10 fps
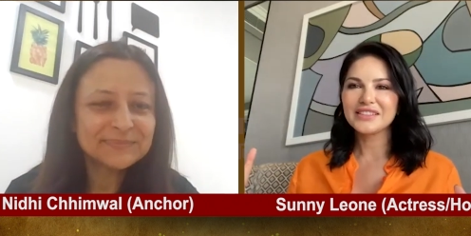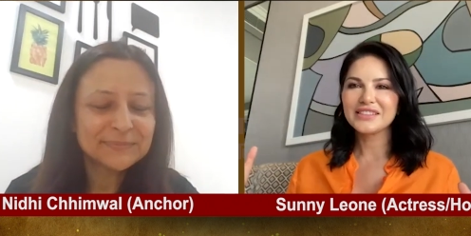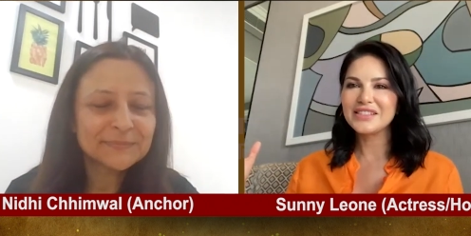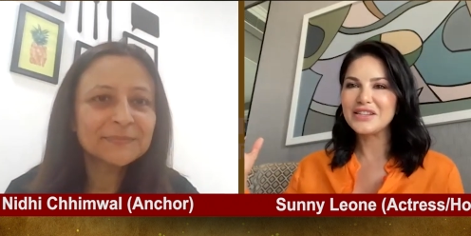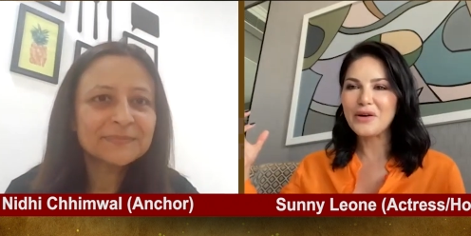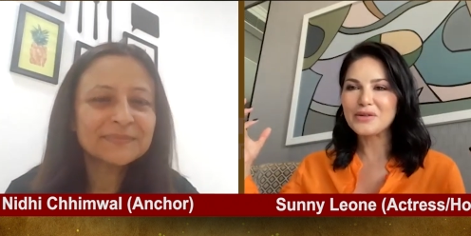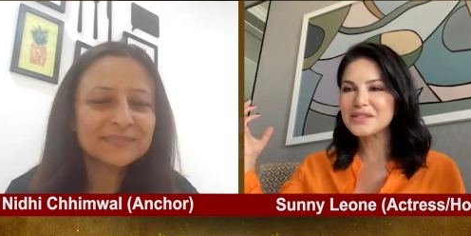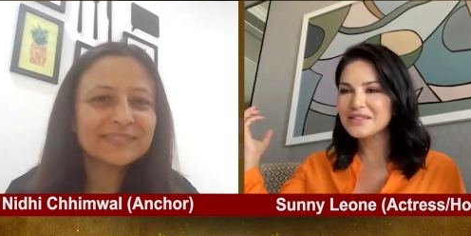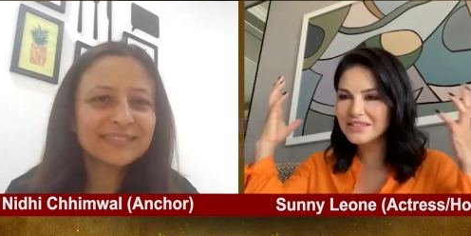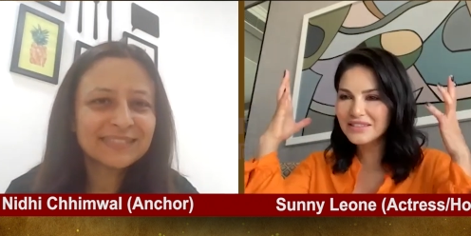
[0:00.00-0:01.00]
Speaker 1: you know
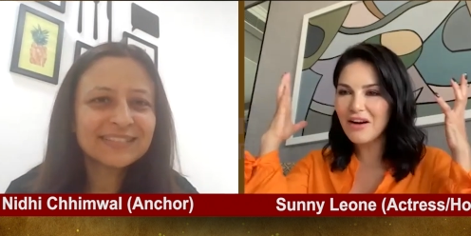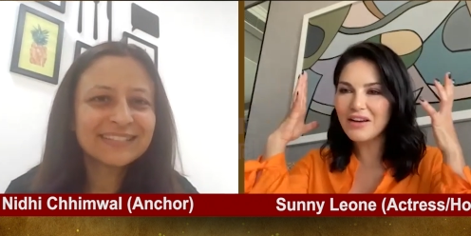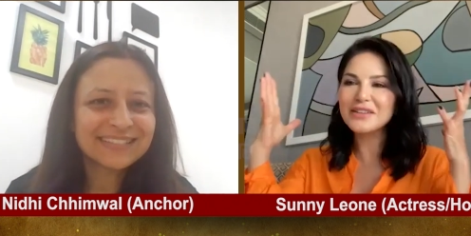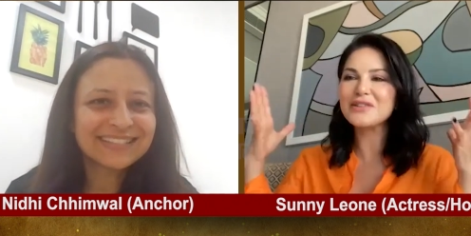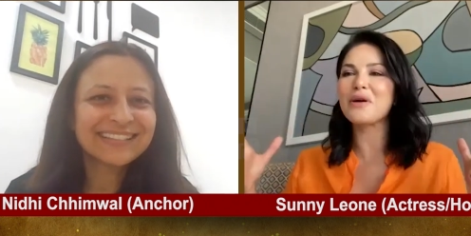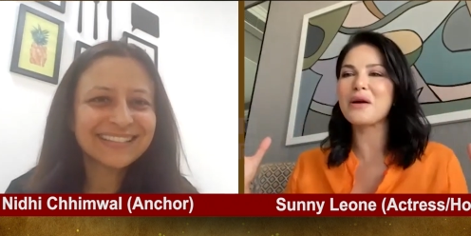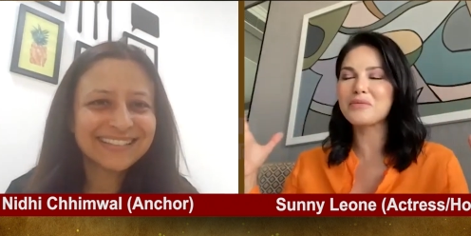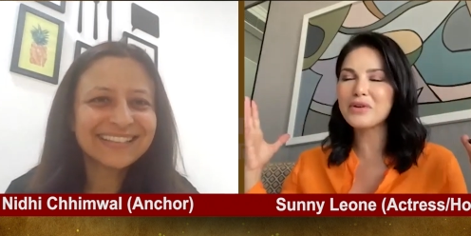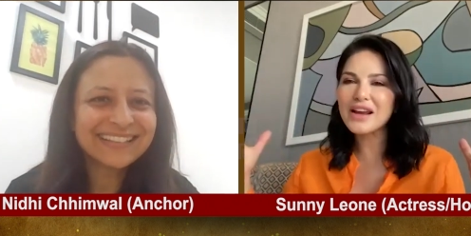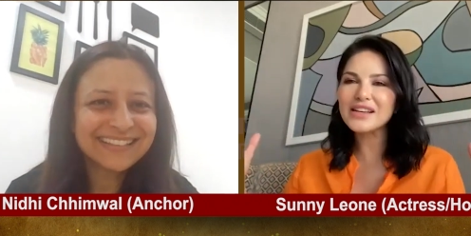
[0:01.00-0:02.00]
got into our
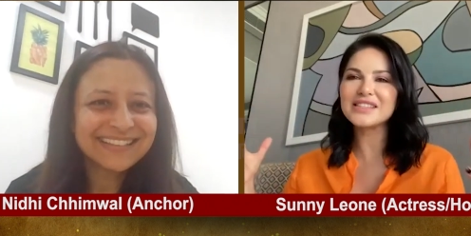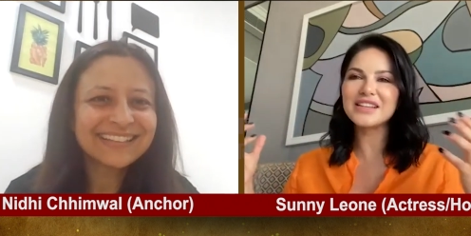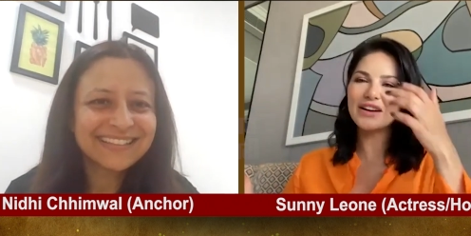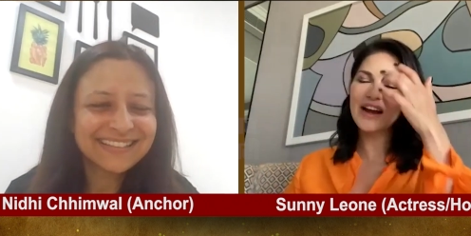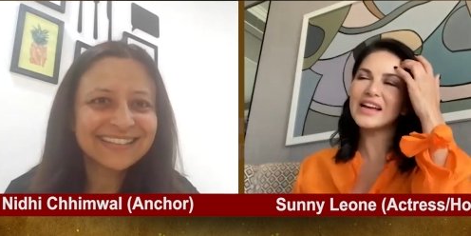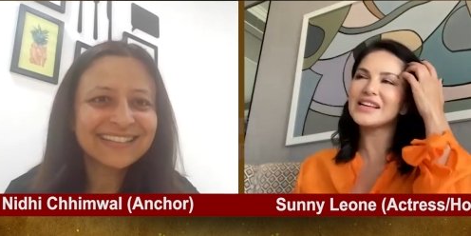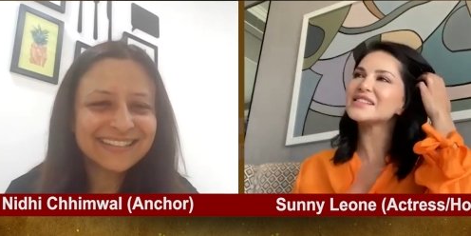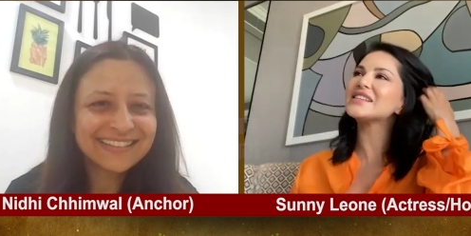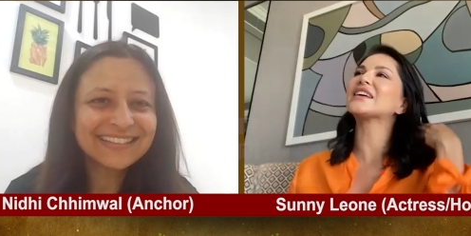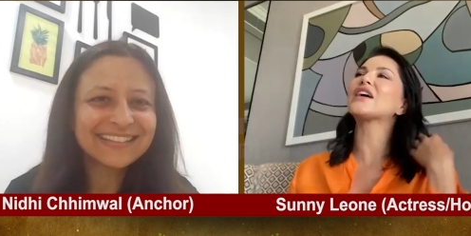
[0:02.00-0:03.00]
brains and our
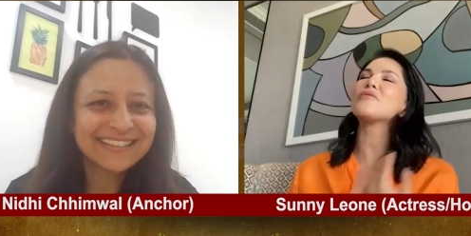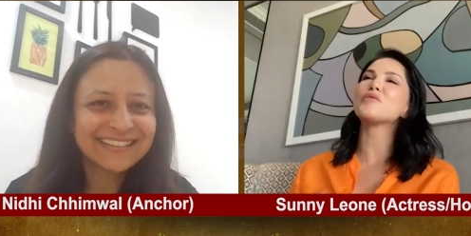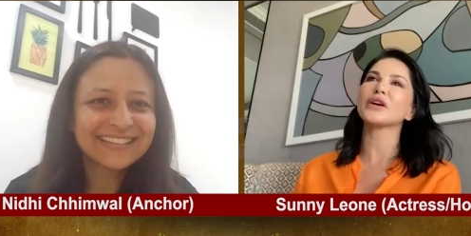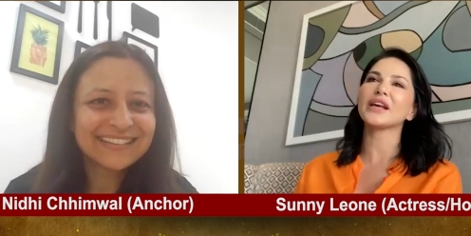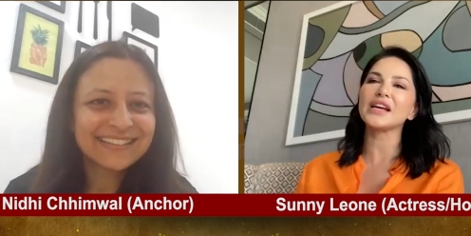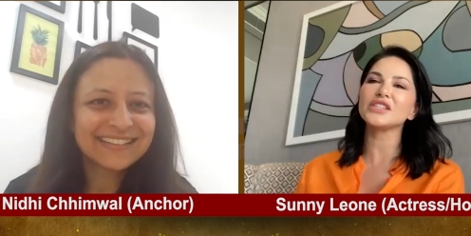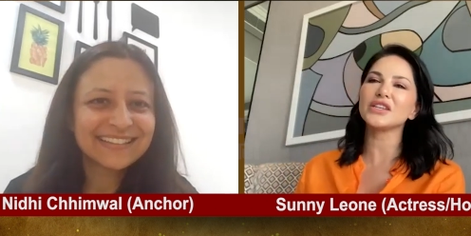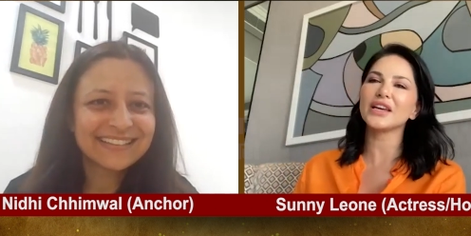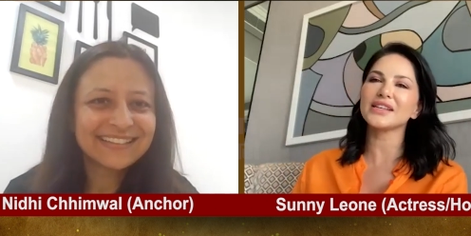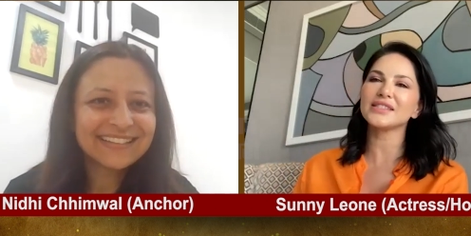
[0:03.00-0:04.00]
heads and it got more
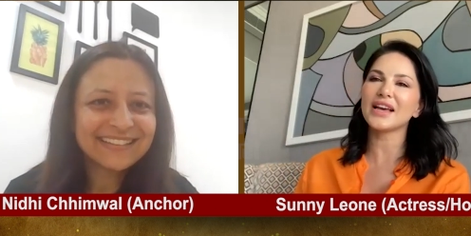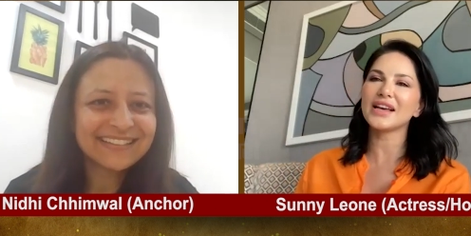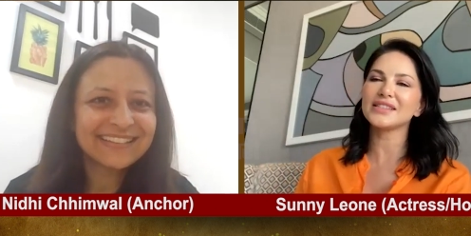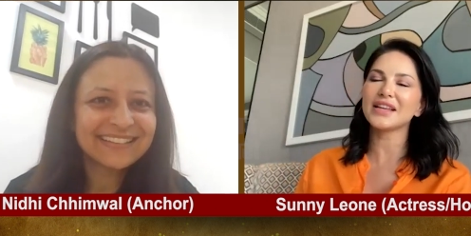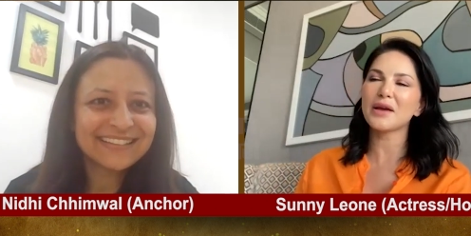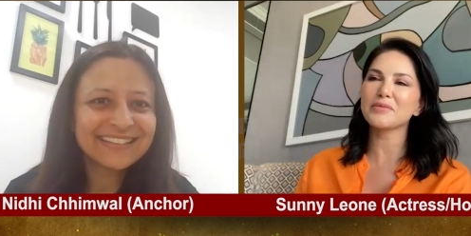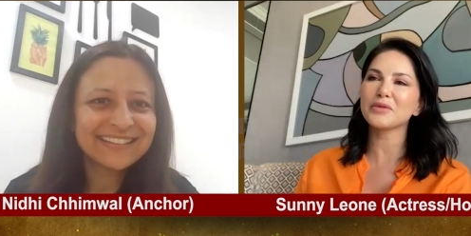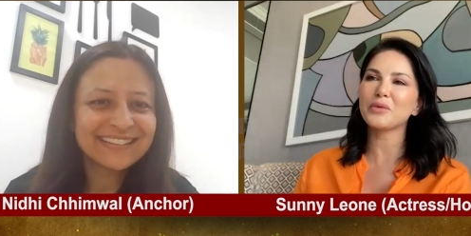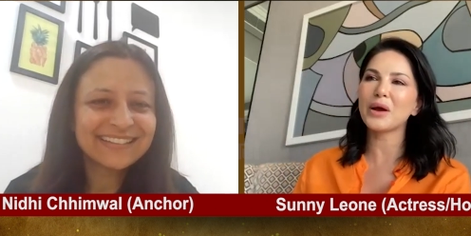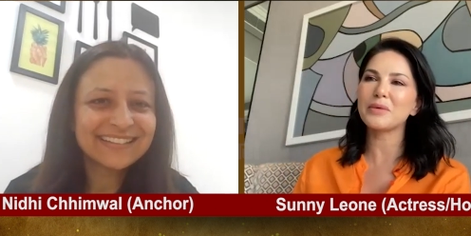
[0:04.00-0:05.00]
catchy as as
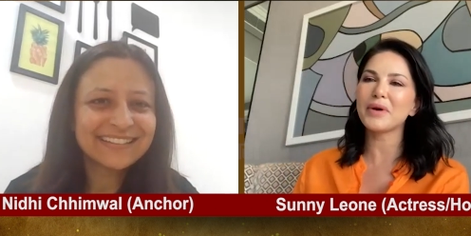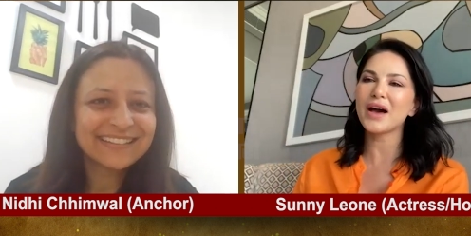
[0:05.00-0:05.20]
time went